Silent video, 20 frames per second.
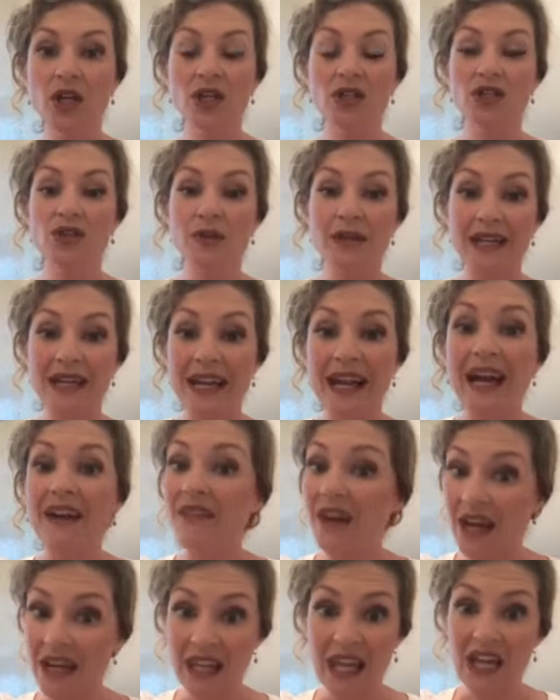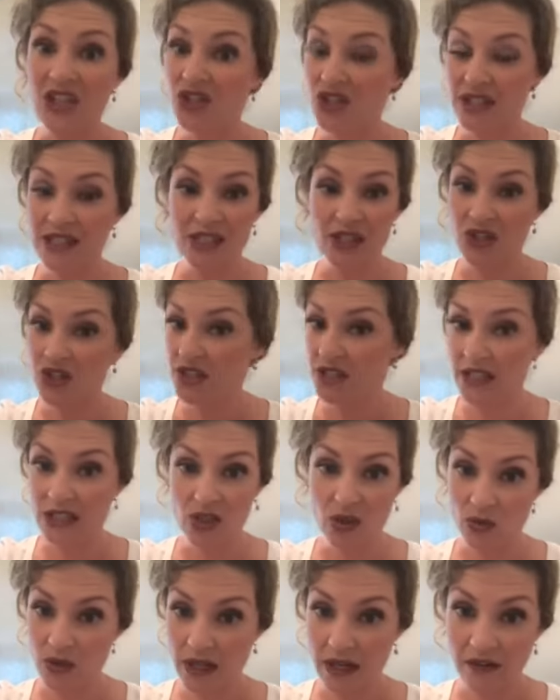So again, I have eyelash extensions. I
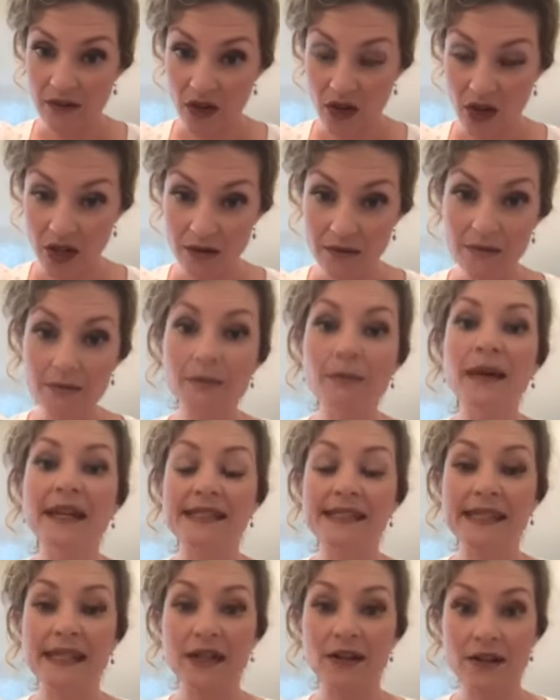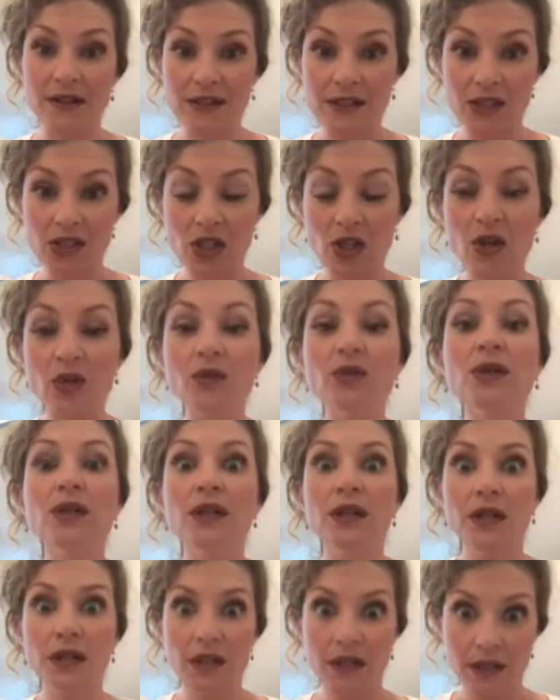don't have on mascara. So
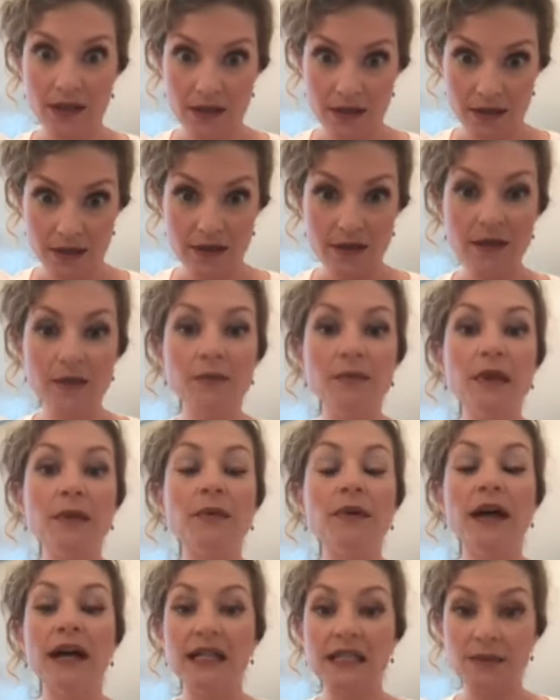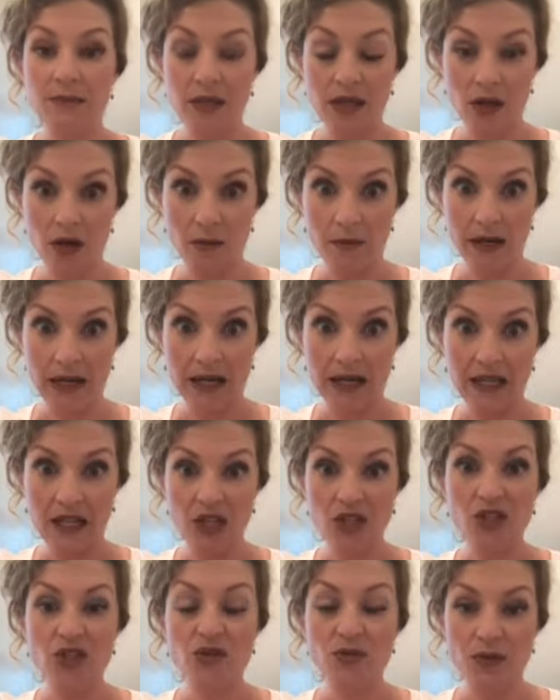people ask me, are my
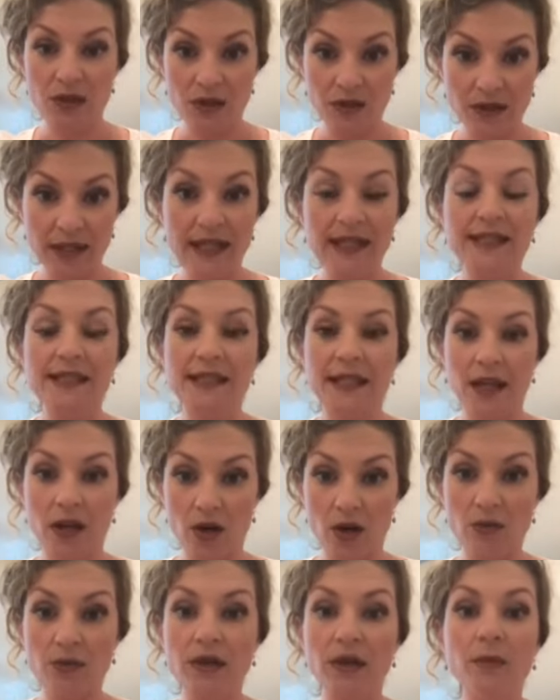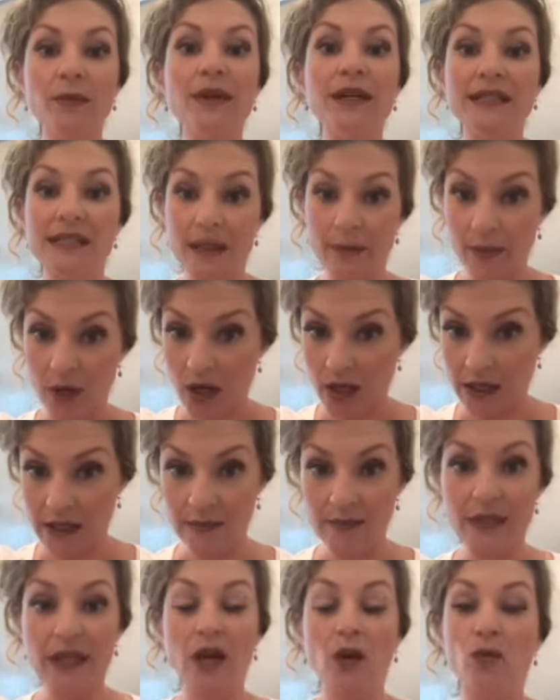eyelashes real? Yes, they are real because I bought them.
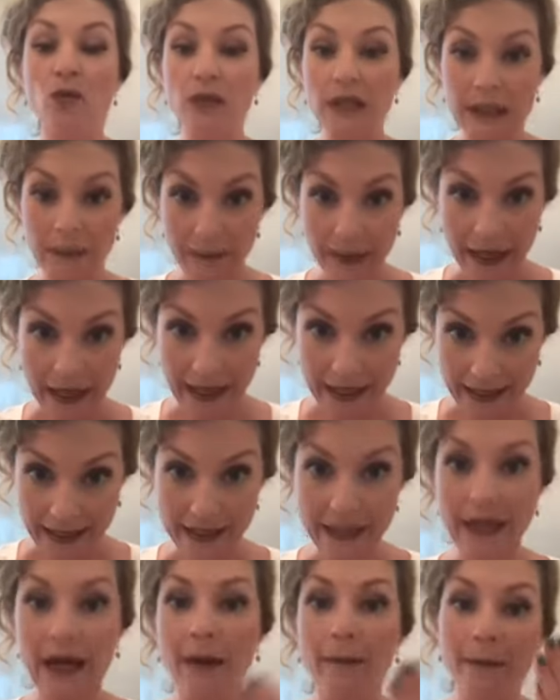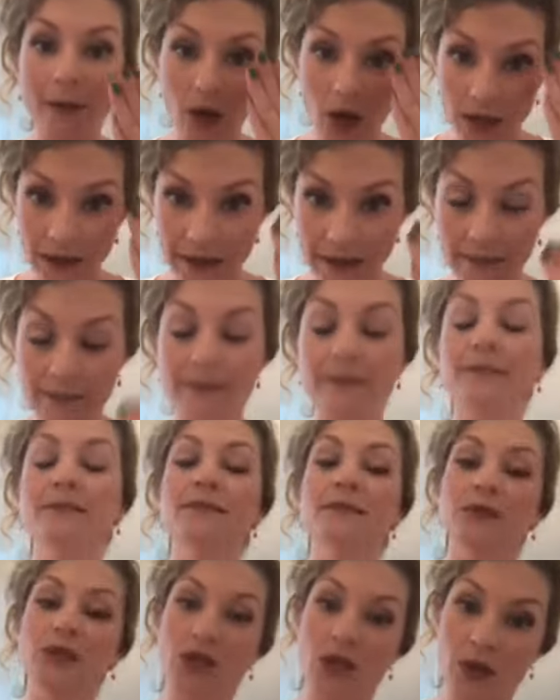They are really mine. I bought them.
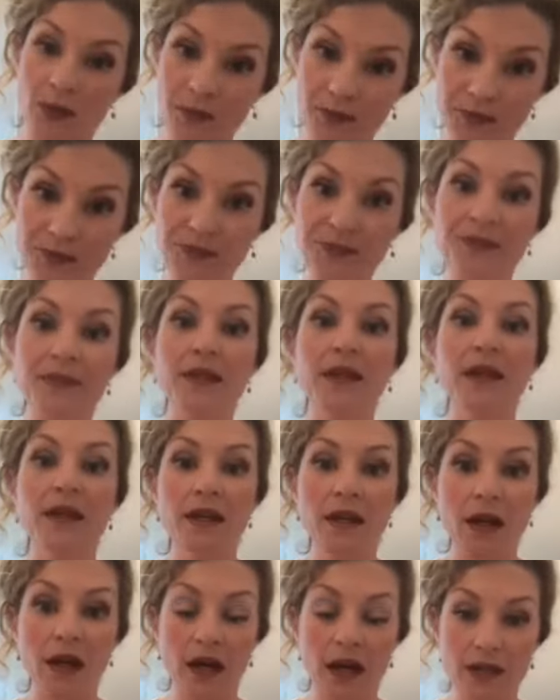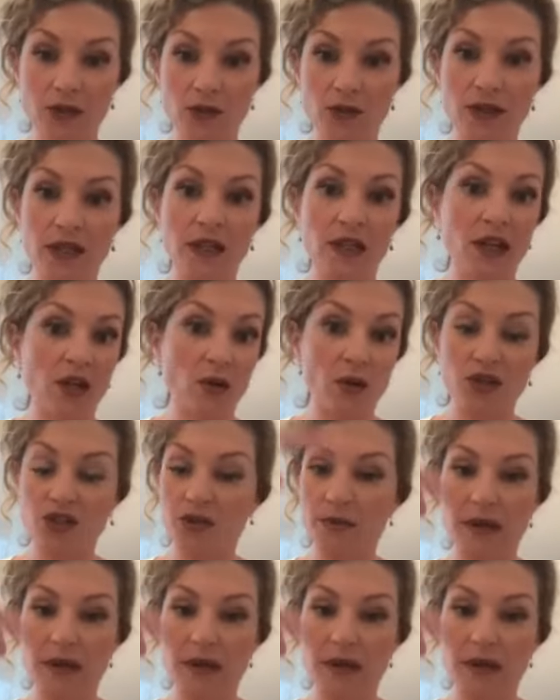So I do get a lot of questions about